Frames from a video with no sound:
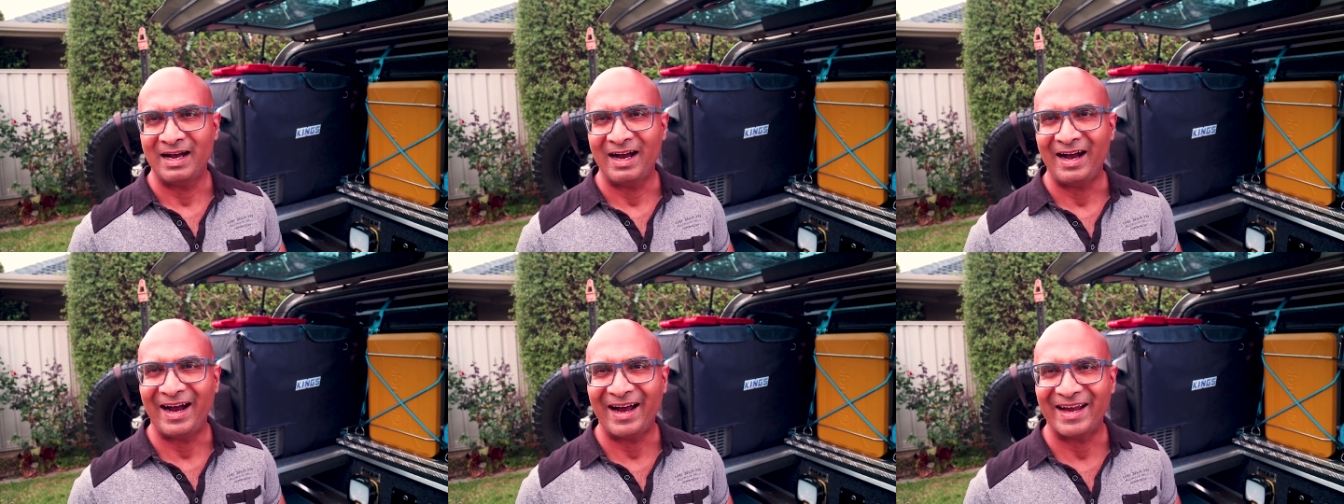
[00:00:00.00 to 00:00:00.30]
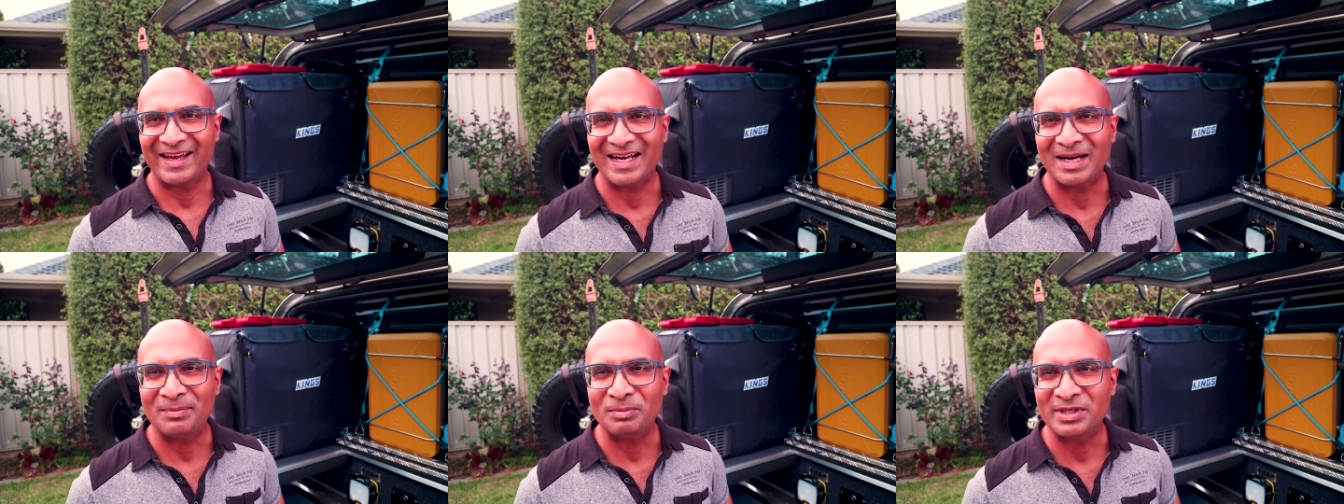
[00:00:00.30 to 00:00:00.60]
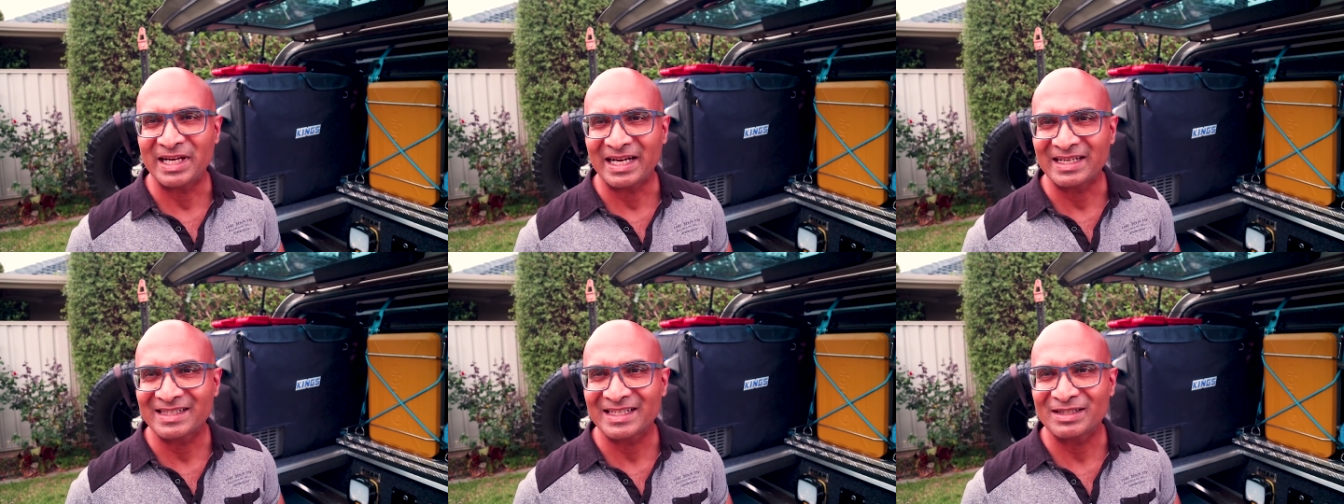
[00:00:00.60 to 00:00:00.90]
Hi, I'm
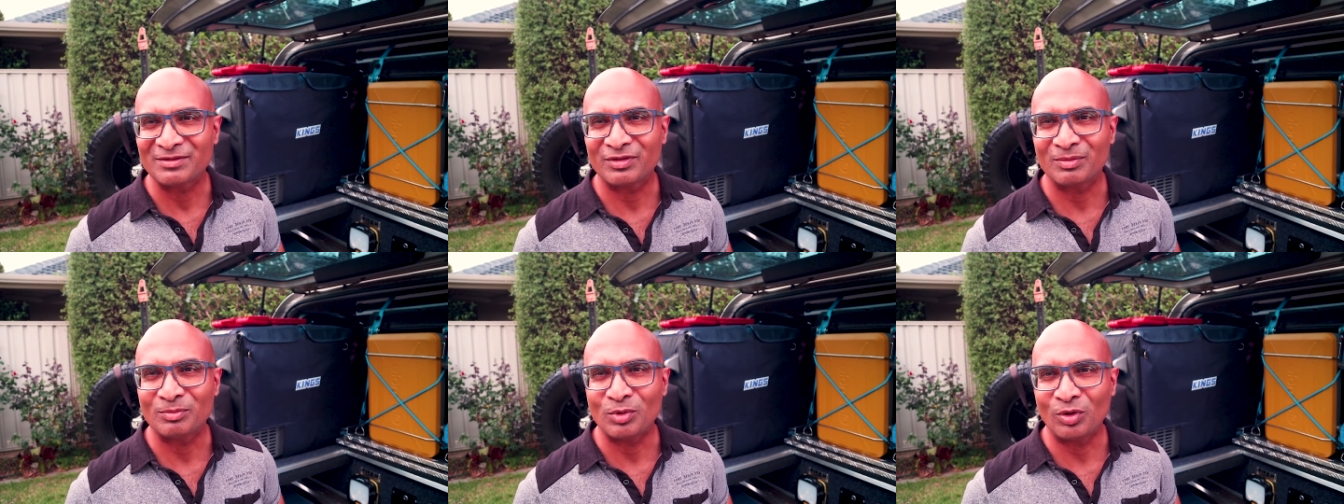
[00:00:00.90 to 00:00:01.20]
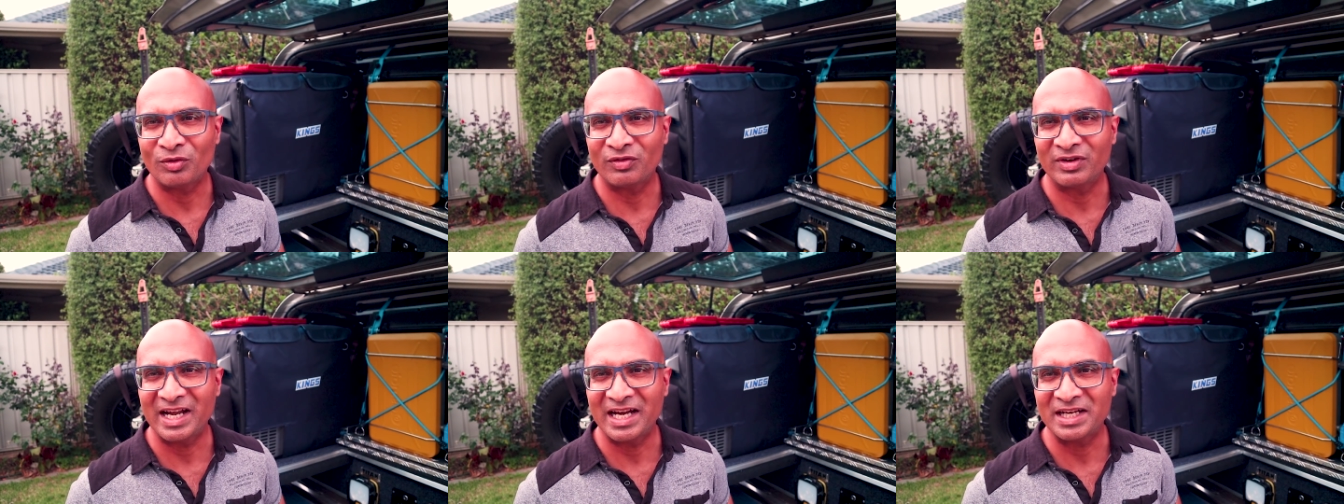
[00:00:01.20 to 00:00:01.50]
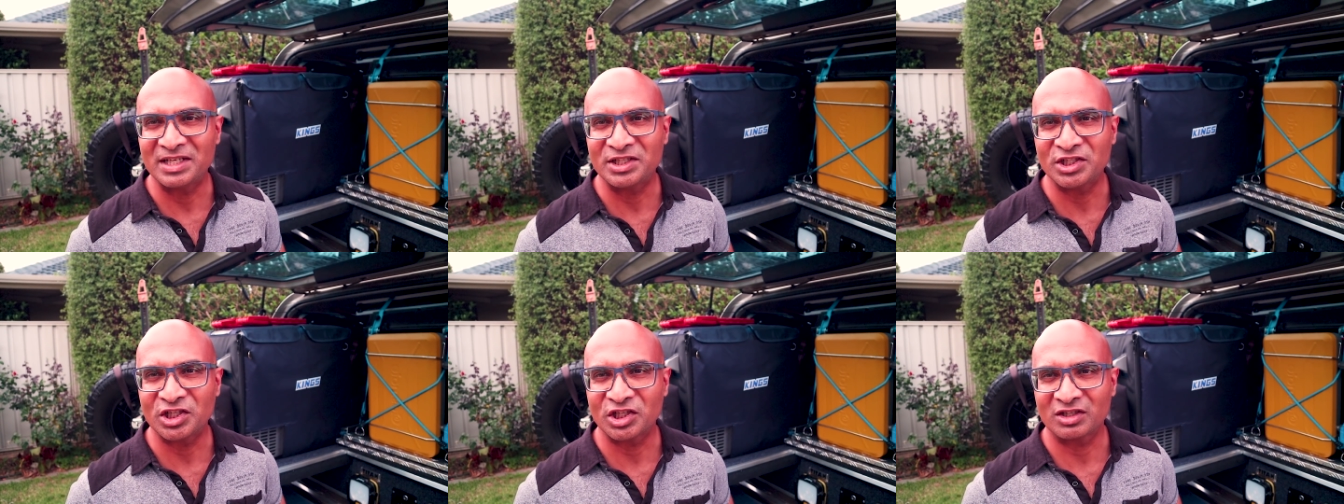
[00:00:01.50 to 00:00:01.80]
Duncan from
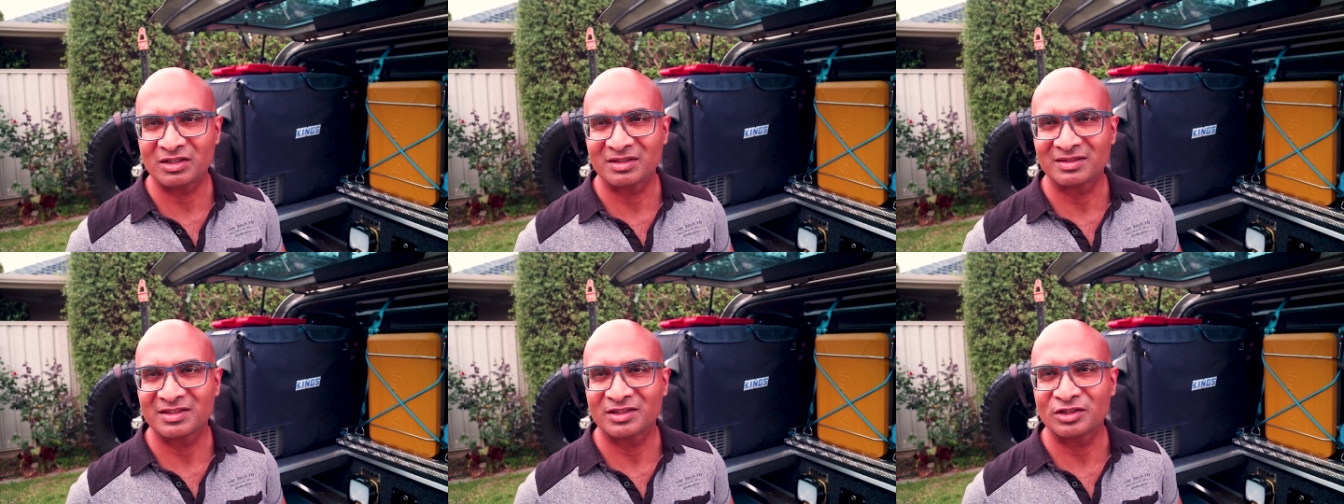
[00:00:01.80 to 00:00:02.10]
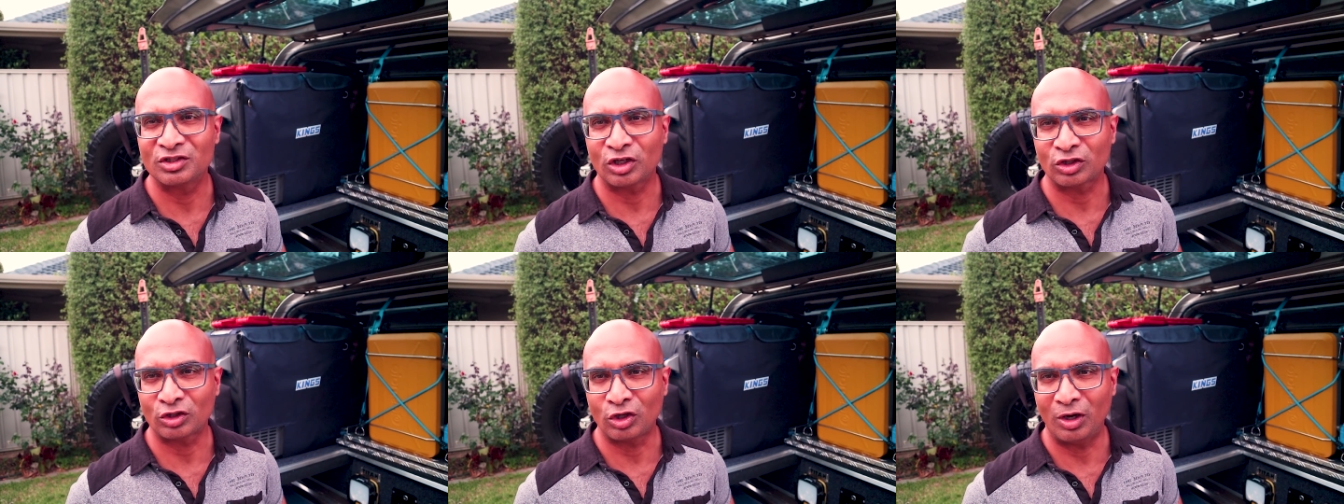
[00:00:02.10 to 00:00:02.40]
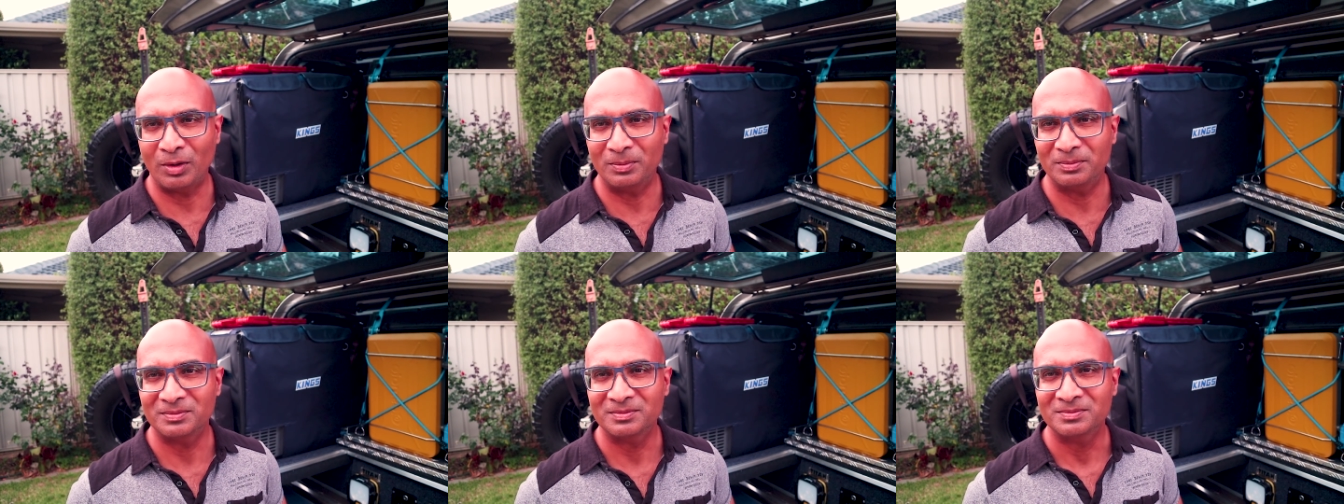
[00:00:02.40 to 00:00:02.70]

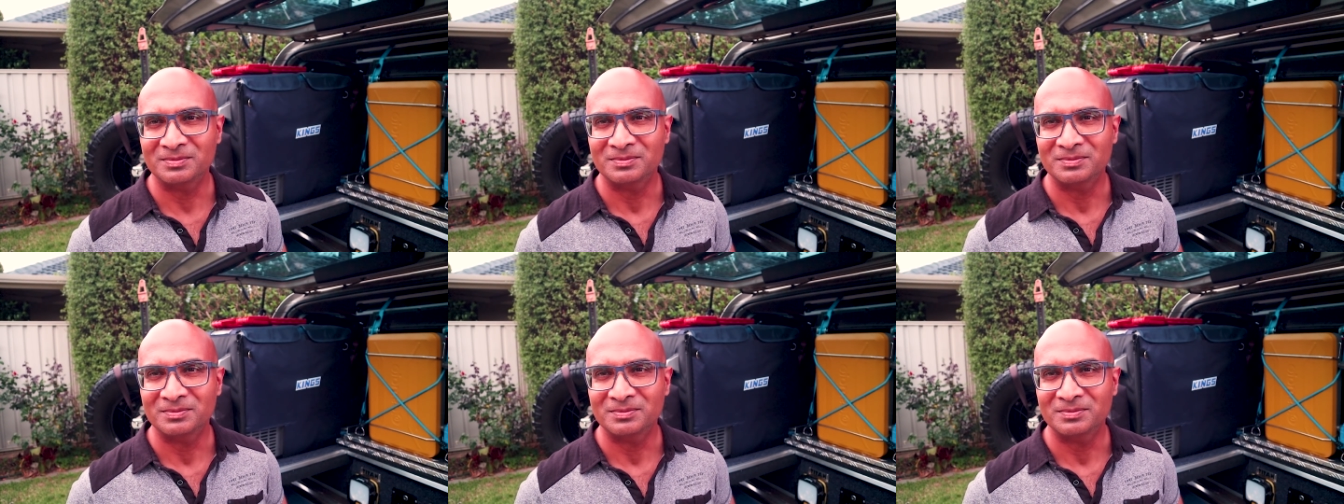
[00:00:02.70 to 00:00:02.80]
overlandjournals.com.